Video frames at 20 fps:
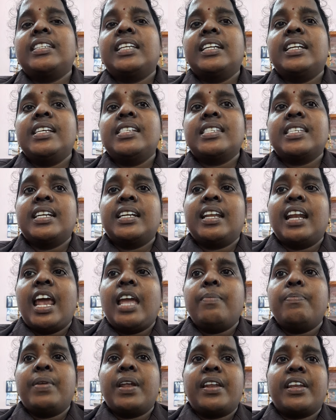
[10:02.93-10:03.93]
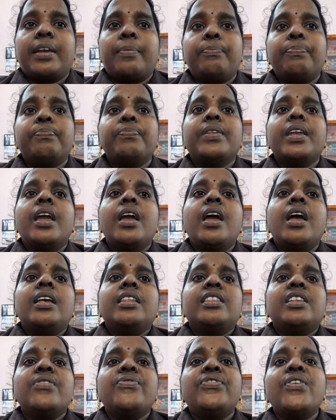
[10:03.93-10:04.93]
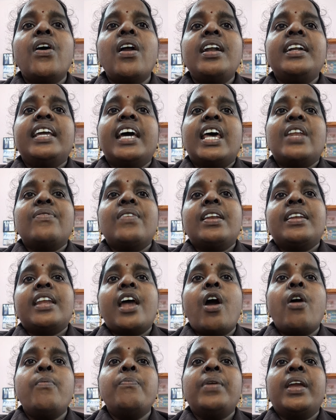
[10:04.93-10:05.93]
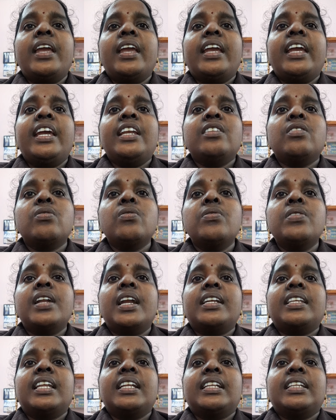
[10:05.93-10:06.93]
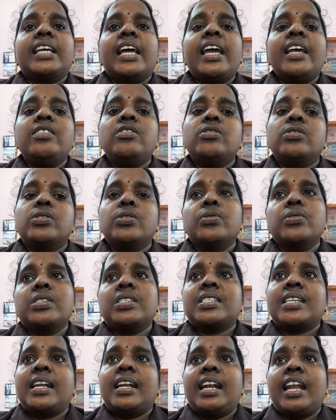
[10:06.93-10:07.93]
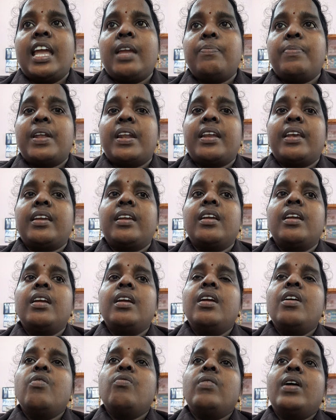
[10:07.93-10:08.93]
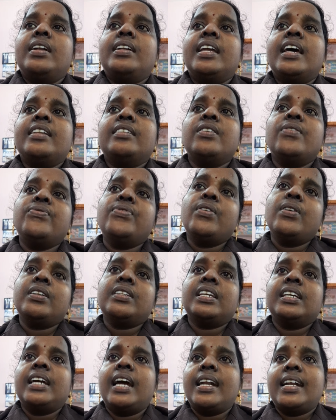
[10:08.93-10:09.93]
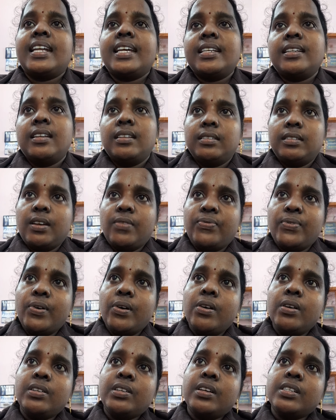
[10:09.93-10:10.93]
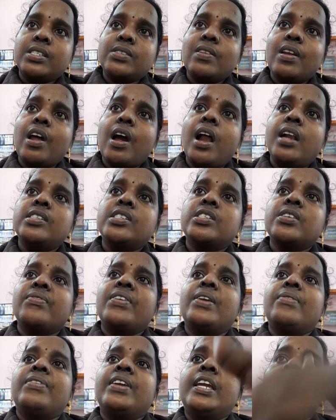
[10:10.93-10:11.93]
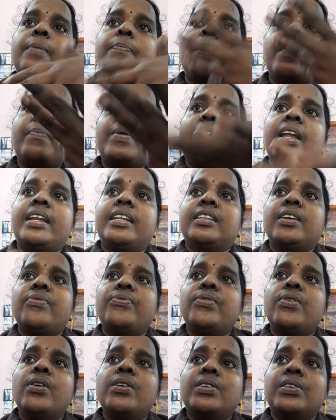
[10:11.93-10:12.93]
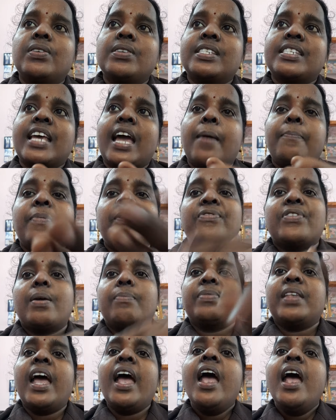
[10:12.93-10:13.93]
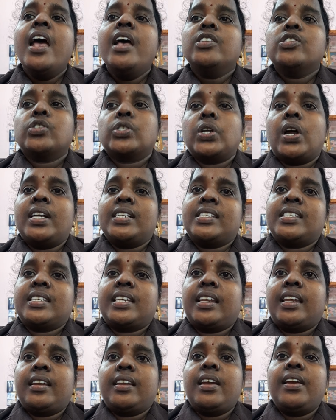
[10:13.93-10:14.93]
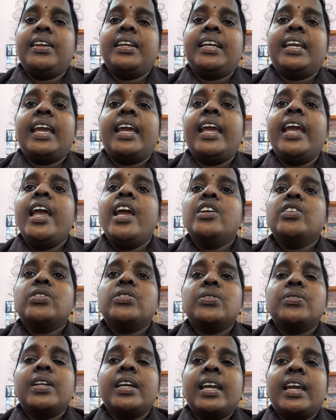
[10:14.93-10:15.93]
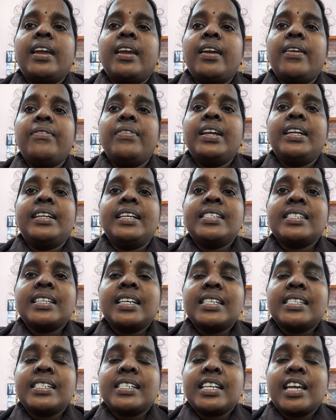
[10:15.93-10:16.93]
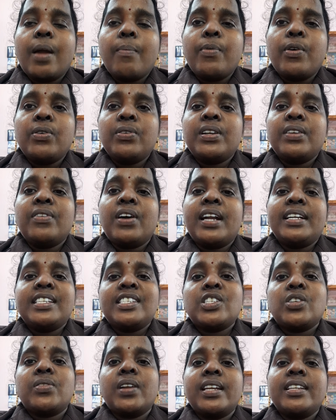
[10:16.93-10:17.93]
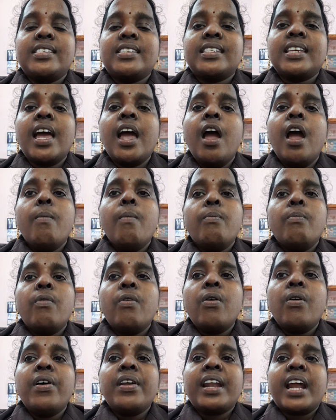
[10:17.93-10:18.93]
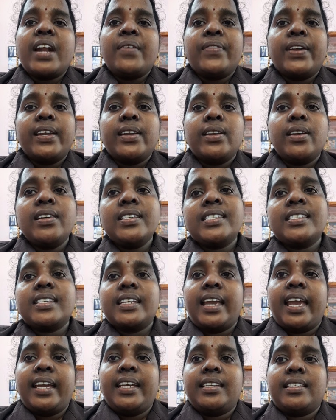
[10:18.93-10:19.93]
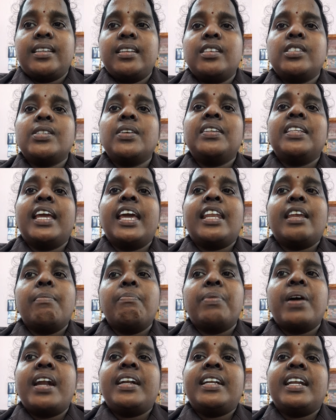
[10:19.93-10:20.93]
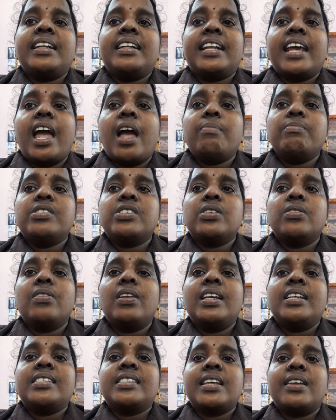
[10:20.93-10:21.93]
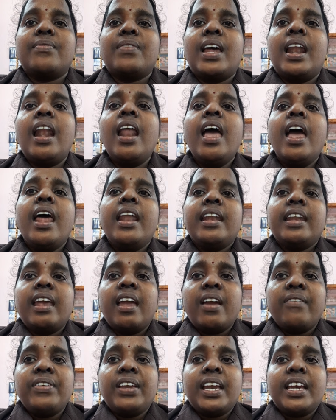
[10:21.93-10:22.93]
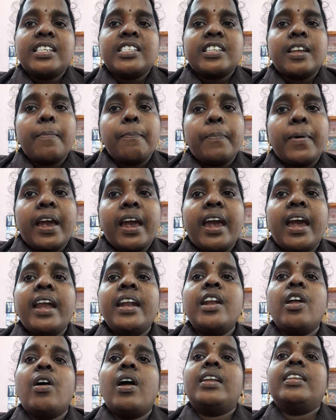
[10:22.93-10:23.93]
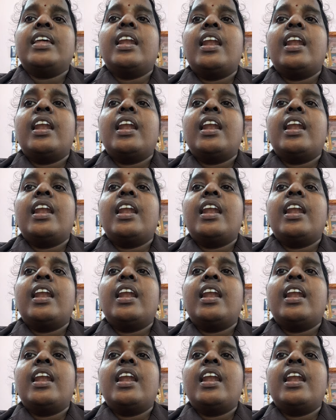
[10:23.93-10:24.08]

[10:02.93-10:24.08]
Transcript: the desired library. The folder will now be included in the chosen library. What are the fourth content? The photos will also be viewable in the Photos app from the start screen. Okay. Today we discussed about what students more on Windows 8. So their important terms you listen well. Navigation pan on the